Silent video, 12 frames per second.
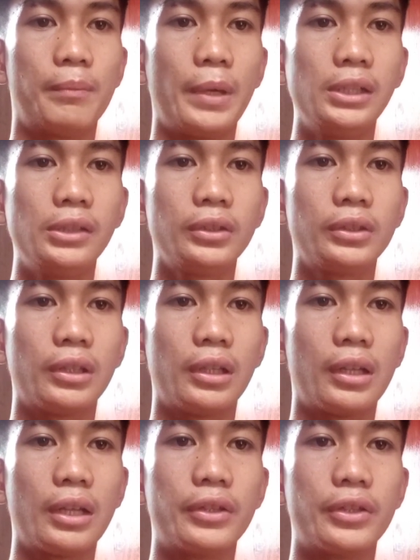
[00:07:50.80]
Pilot
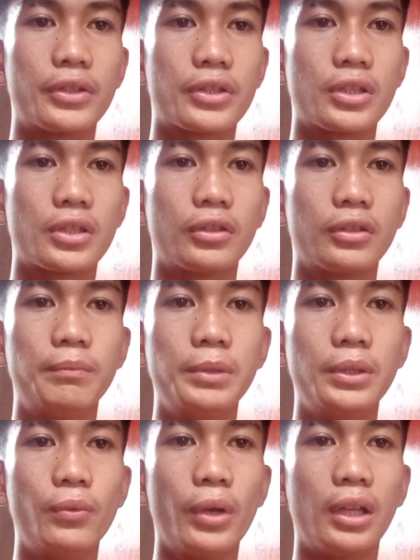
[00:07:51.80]
ladders should
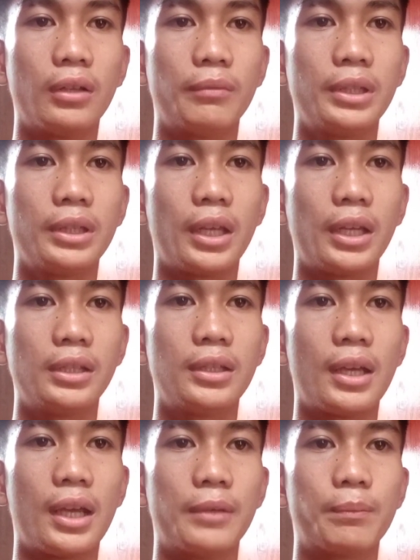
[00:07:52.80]
be well
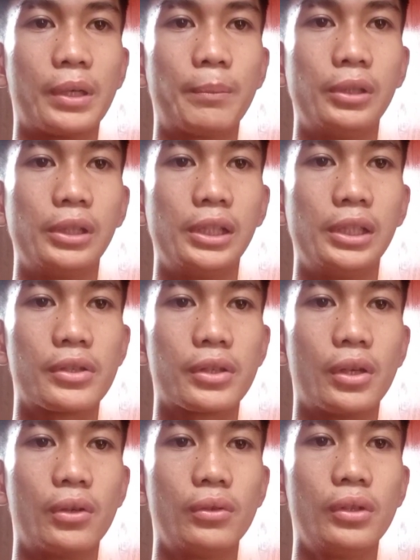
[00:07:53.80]
maintained and properly
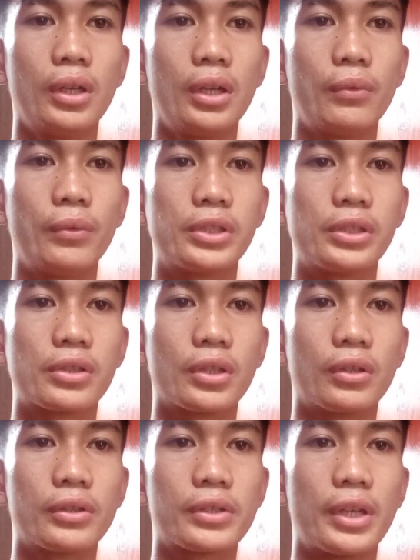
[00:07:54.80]
stowed, which
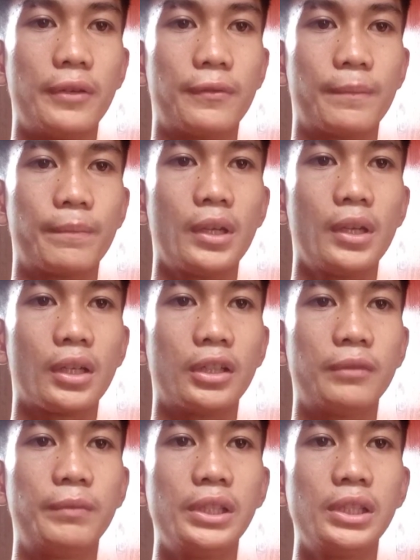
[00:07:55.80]
ensures safe,
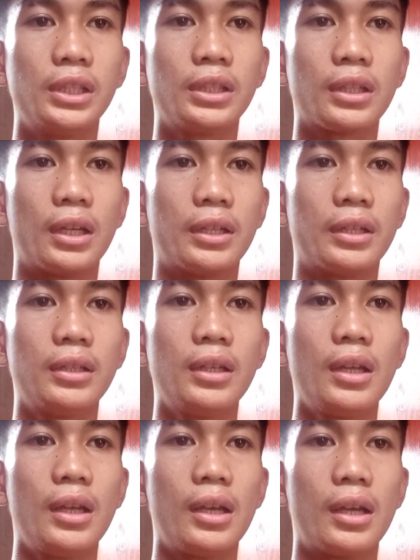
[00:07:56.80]
convenient,
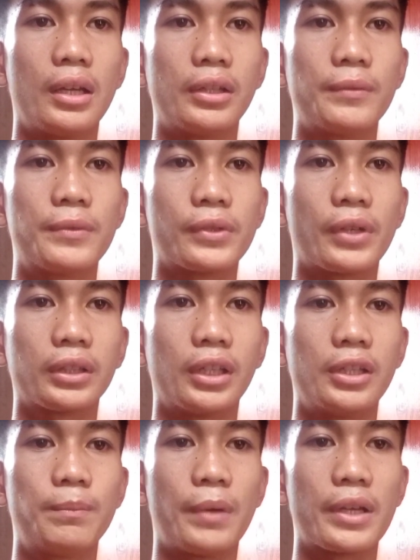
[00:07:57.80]
and
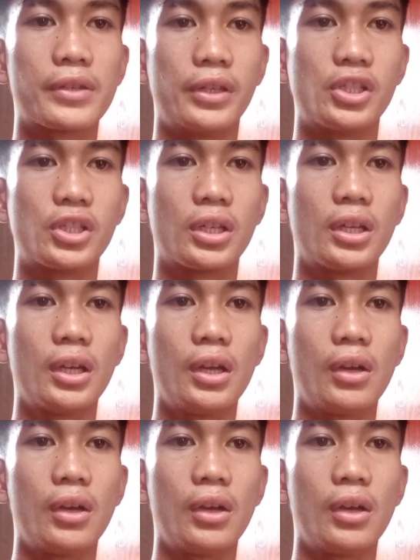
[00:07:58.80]
unobstructed passage